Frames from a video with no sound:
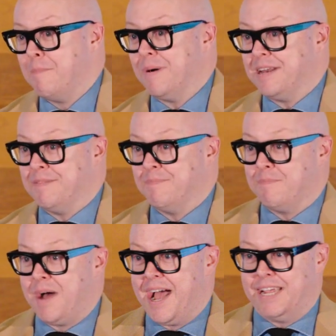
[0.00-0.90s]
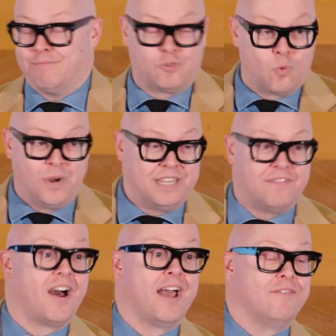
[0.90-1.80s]
But in my
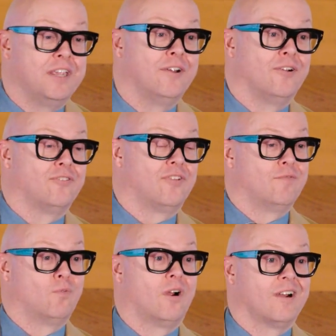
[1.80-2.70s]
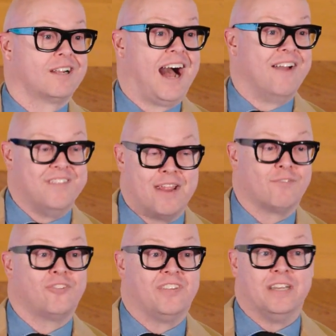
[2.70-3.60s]
25 years of work, I've
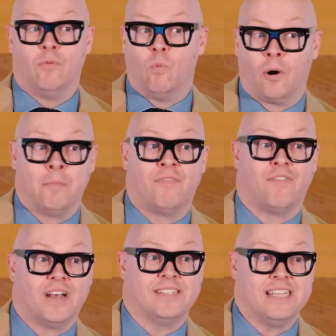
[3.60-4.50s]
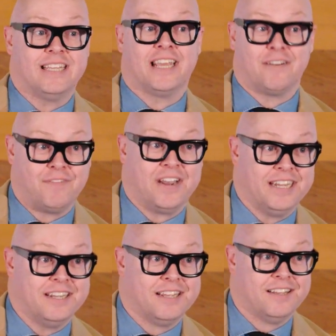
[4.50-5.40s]
never seen a warm fuzzy get
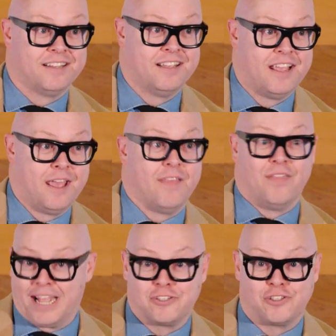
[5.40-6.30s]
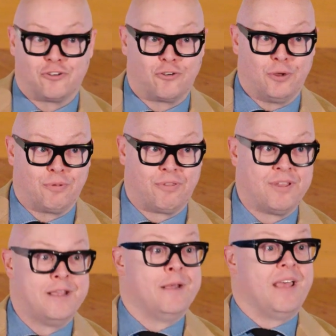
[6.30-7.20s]
funded. That's the truth.
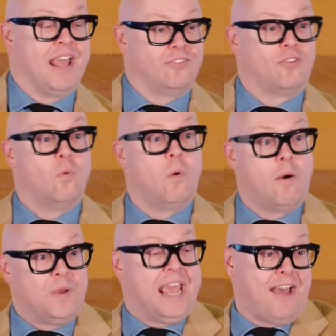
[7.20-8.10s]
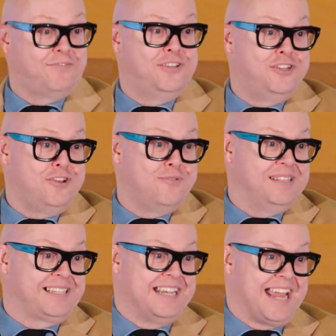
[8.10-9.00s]
And so what we have to do
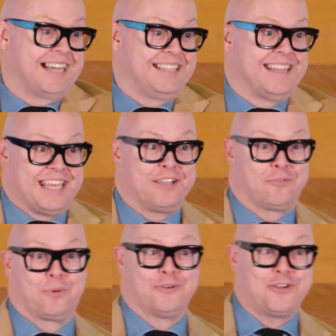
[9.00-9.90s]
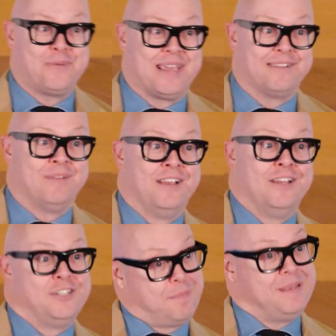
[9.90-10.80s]
is connect the things we're doing
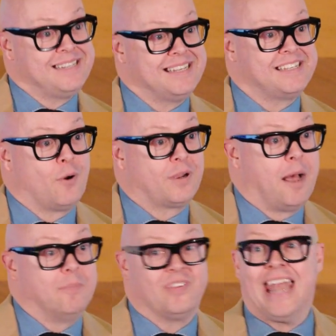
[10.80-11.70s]
to business outcomes.